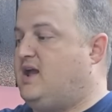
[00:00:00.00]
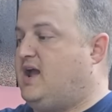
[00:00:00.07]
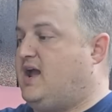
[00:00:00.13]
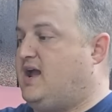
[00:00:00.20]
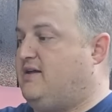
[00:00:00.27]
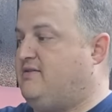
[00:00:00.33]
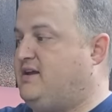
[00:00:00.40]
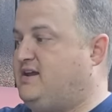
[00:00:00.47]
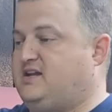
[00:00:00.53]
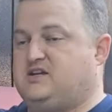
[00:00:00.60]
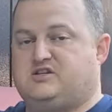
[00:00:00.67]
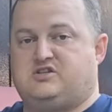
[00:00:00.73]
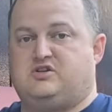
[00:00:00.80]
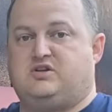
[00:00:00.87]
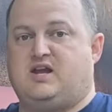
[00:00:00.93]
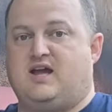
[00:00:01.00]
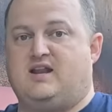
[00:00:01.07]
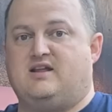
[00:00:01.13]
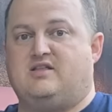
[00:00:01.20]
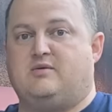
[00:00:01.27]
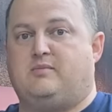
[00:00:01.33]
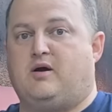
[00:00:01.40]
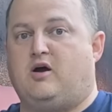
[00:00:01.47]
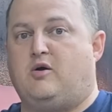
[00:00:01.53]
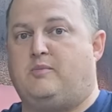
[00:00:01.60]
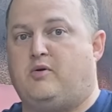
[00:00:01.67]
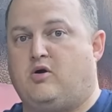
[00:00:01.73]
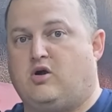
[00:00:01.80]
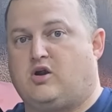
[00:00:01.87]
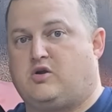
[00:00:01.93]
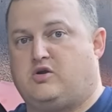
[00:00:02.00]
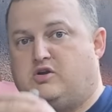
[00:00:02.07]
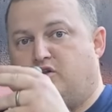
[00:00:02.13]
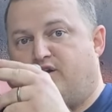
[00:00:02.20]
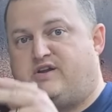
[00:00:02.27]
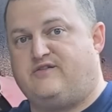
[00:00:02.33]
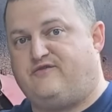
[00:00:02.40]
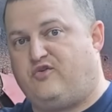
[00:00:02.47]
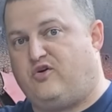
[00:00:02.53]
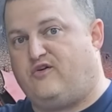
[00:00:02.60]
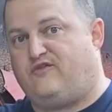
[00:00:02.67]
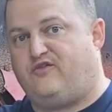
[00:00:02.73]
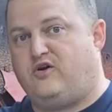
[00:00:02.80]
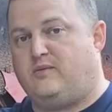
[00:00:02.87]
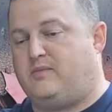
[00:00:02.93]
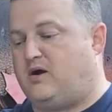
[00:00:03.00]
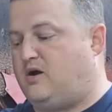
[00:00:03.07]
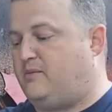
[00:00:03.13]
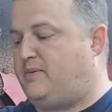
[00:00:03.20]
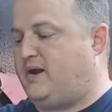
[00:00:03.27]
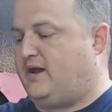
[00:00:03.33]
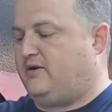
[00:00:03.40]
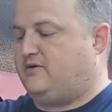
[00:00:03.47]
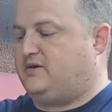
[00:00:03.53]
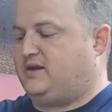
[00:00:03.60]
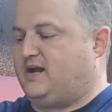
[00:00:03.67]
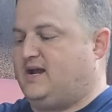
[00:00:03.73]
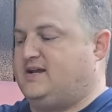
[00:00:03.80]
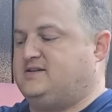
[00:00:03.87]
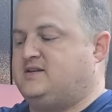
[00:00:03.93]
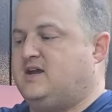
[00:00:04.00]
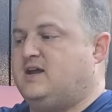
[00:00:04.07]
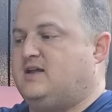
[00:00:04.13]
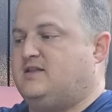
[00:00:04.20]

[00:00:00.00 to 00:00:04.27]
And that gets you kind of in the ballpark. You're looking for a football pattern, guys.